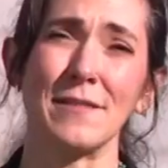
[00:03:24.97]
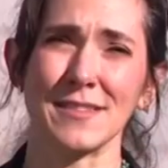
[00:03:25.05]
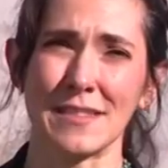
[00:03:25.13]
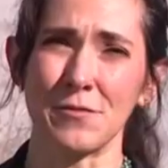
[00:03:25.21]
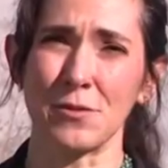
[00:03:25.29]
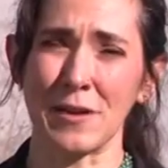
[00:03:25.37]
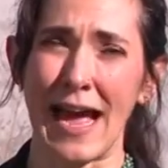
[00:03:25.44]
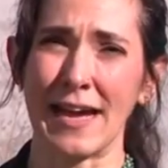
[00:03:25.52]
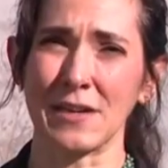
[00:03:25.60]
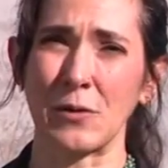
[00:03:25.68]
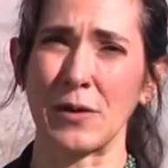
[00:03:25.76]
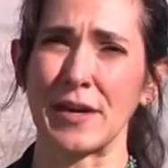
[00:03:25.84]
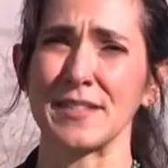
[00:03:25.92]
several
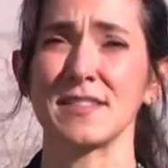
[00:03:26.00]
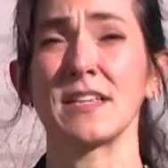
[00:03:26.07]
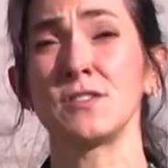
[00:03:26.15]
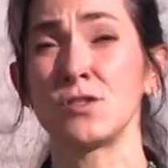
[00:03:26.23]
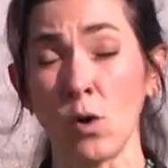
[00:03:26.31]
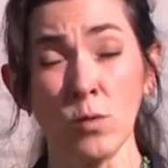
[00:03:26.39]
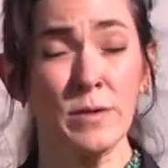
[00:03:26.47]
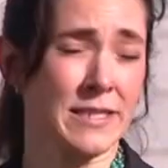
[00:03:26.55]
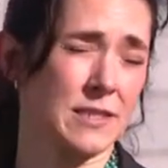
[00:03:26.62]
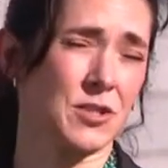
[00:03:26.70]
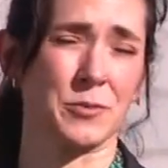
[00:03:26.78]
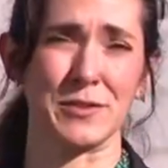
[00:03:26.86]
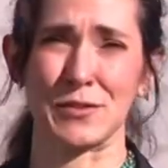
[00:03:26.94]
categories that don't need
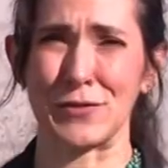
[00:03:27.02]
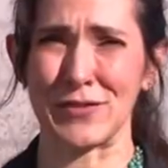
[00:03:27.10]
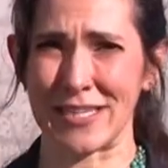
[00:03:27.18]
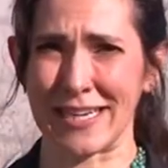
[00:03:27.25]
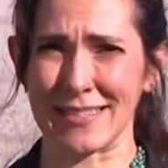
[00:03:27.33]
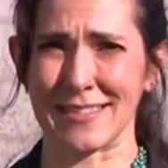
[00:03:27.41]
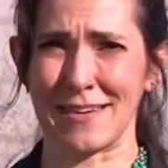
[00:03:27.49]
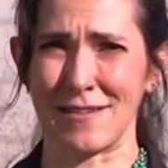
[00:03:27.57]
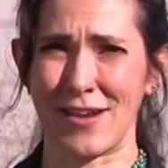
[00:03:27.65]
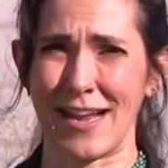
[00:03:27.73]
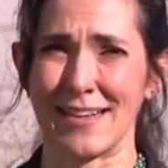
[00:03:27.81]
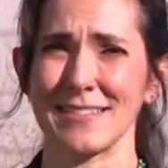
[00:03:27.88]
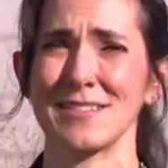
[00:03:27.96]
to reserve tickets in
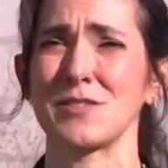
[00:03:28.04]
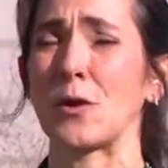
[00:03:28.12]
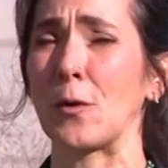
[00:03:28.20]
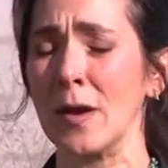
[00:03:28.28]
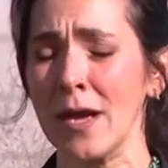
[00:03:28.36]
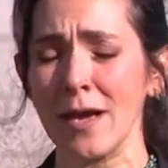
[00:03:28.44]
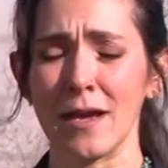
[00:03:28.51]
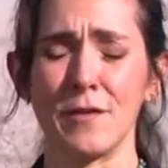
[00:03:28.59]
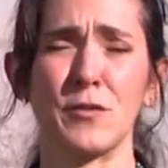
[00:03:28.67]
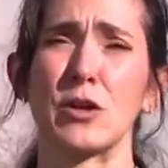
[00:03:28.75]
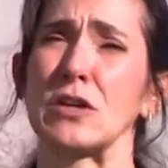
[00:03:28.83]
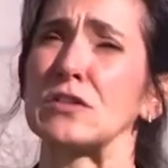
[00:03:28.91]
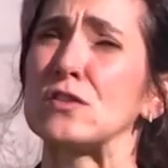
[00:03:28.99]
advance. So if
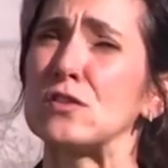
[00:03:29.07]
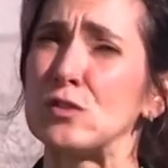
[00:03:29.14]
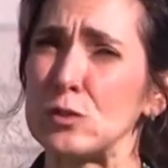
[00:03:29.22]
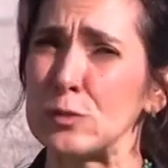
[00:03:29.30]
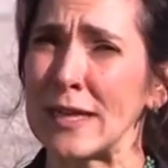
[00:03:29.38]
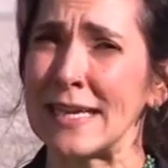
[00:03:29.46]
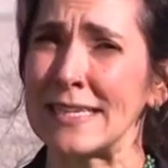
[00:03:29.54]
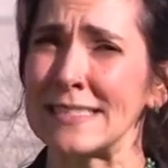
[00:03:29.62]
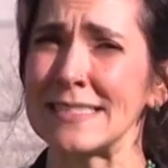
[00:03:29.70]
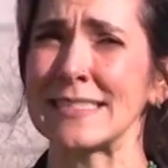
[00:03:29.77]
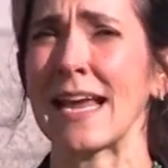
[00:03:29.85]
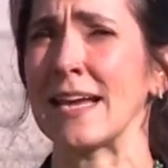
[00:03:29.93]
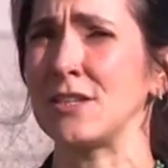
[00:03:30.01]
you're a
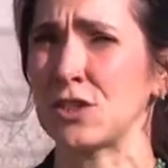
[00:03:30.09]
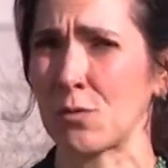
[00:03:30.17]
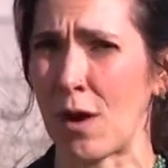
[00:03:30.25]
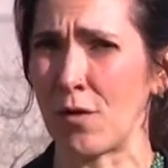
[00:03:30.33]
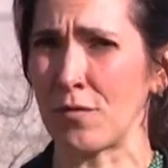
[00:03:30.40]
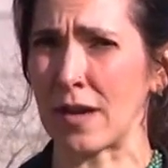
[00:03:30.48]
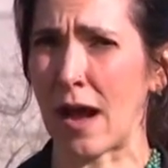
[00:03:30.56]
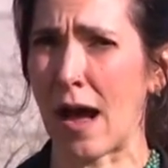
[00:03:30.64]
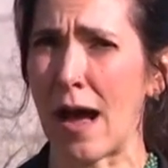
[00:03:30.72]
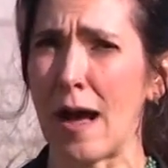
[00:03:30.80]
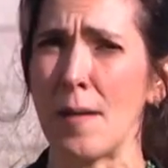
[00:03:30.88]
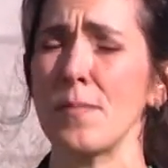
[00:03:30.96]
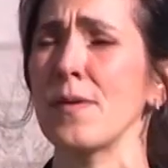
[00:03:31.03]
student, age 12 and
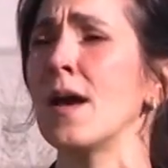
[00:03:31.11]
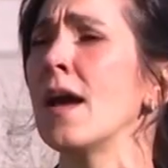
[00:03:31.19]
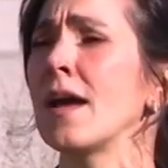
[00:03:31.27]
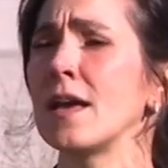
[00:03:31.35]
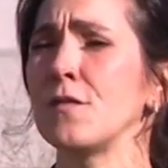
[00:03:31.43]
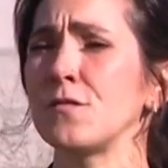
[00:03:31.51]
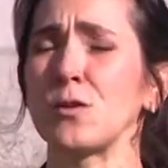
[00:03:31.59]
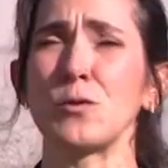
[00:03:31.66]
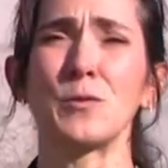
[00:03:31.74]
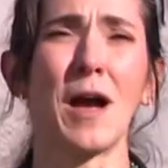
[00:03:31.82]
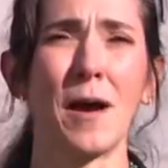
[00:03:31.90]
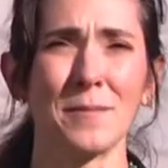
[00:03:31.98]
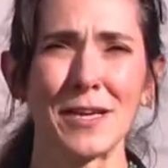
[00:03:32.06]
up, if you
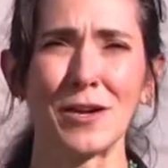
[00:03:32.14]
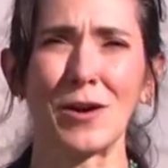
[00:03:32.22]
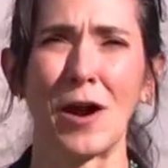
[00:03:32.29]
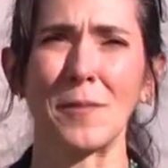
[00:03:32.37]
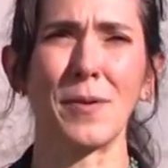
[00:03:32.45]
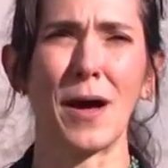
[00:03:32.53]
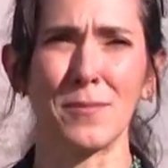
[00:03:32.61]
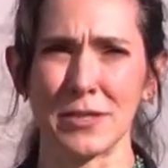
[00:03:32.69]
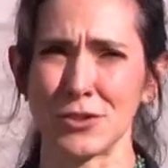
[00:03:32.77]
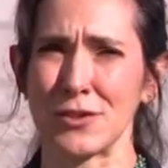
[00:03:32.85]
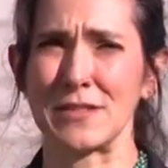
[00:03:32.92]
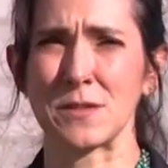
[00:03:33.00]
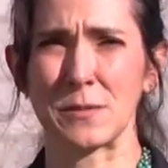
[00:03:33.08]
come here on public
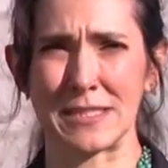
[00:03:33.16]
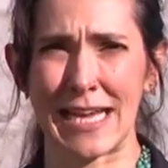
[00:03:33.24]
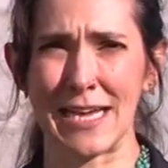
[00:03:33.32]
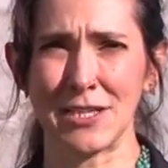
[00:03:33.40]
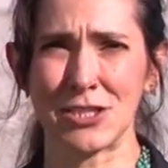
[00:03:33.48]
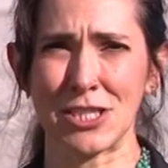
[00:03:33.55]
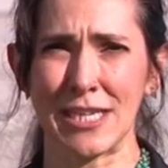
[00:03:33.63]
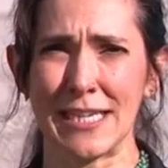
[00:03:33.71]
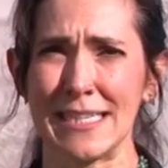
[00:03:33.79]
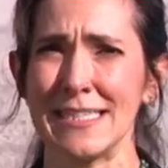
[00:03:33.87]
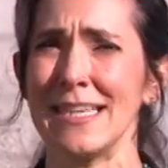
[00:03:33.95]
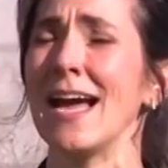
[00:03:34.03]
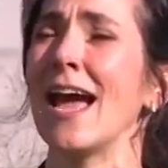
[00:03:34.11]

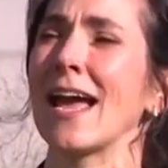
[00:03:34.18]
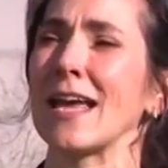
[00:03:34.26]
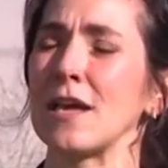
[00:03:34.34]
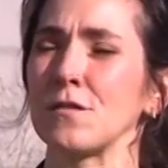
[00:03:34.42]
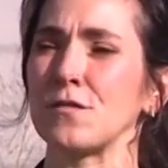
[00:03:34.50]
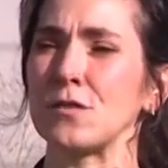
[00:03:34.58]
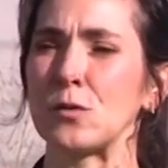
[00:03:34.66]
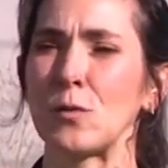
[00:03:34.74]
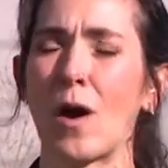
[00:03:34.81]
transportation, if you